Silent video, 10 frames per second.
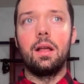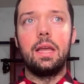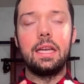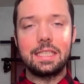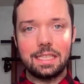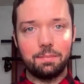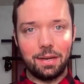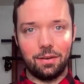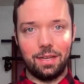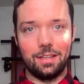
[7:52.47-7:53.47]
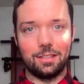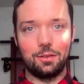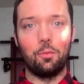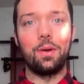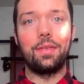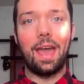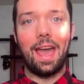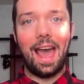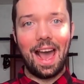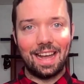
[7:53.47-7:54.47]
experience with
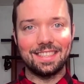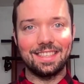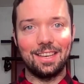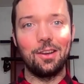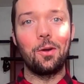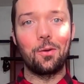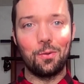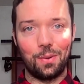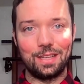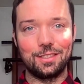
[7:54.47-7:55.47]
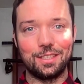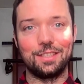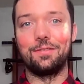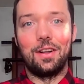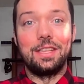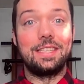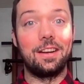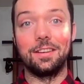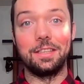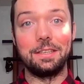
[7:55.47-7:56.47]
asking questions
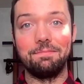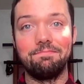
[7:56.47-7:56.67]
voluntarily.